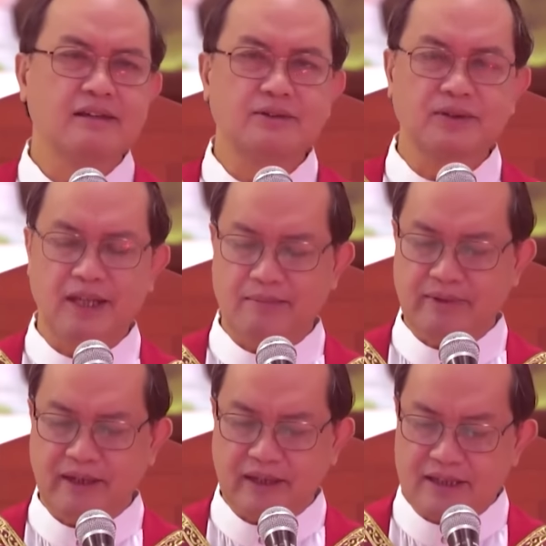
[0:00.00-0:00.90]
to them
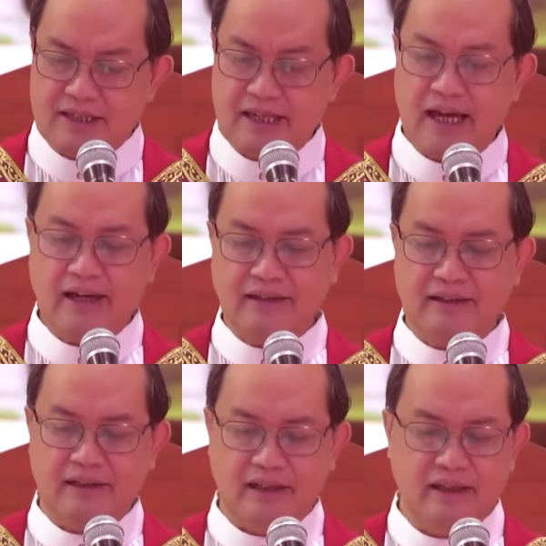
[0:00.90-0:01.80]

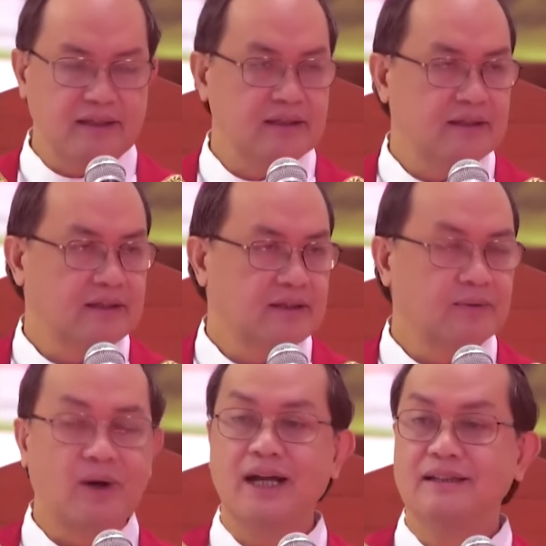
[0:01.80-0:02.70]
exactly
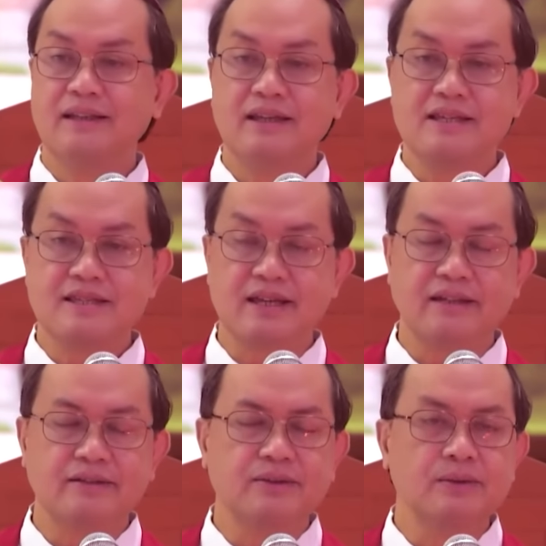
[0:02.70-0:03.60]
what he
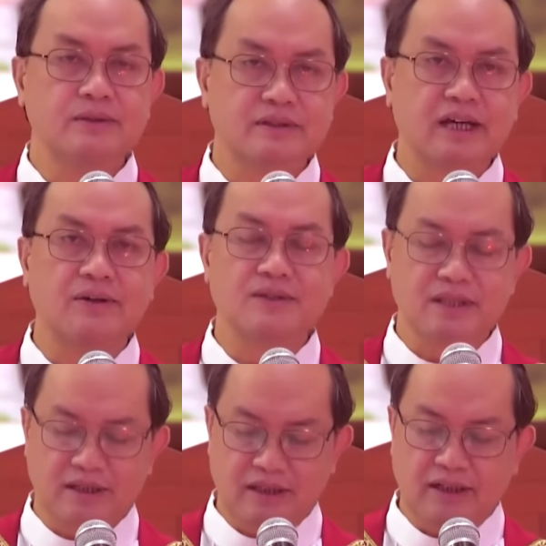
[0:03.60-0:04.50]
said
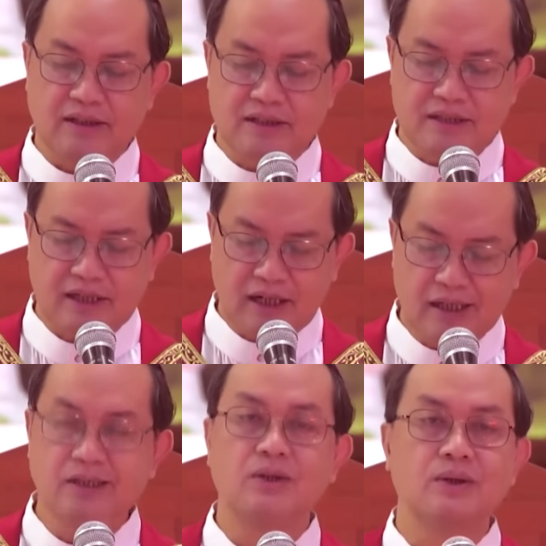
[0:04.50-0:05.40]
2,000 years
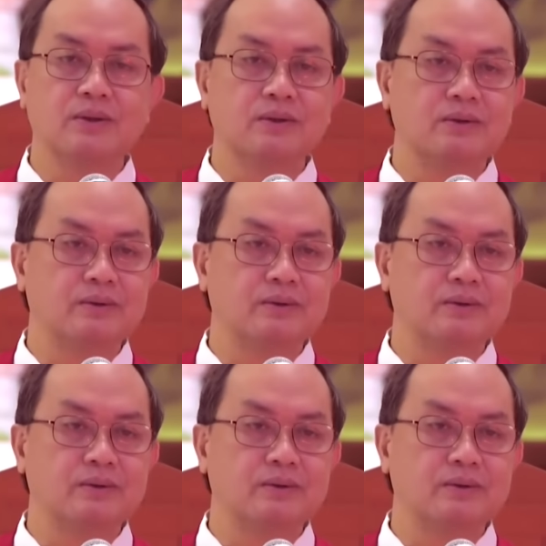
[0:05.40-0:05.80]
ago.